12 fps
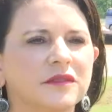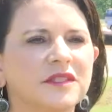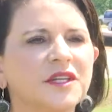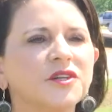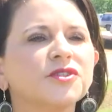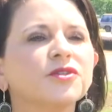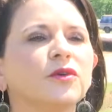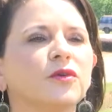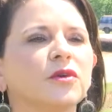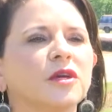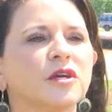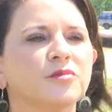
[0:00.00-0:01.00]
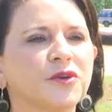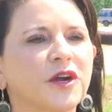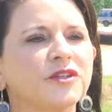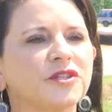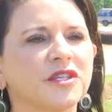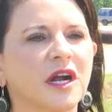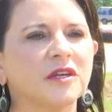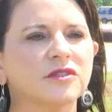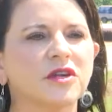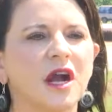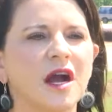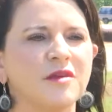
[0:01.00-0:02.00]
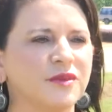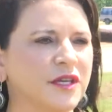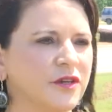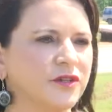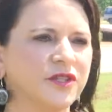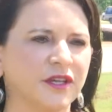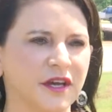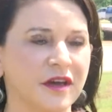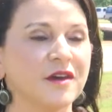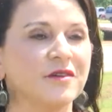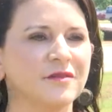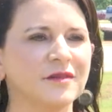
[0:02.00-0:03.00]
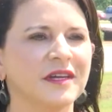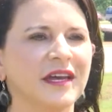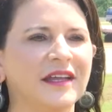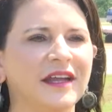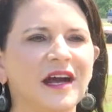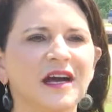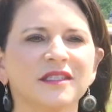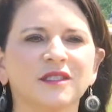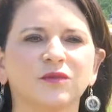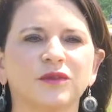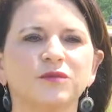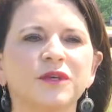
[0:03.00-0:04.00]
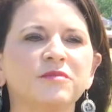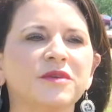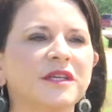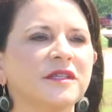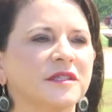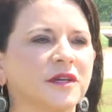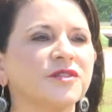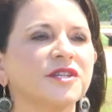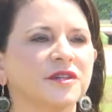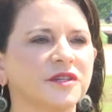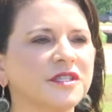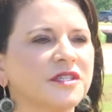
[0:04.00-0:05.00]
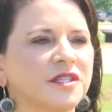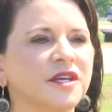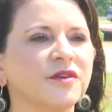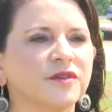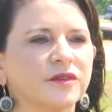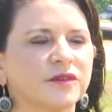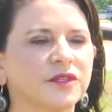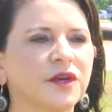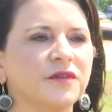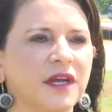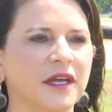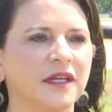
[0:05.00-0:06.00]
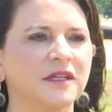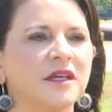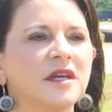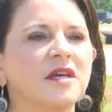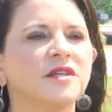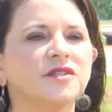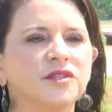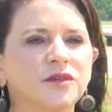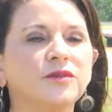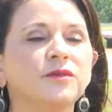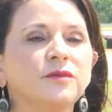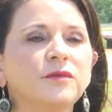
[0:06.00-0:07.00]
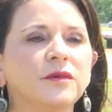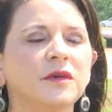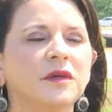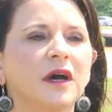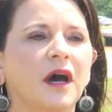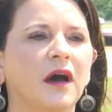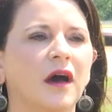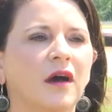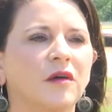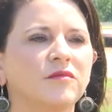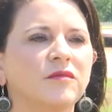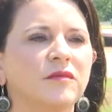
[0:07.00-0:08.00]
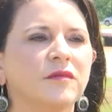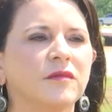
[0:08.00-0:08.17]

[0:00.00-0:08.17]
Senator Orr approached our tribe years ago and asked, would we be so generous to donor, donate to um,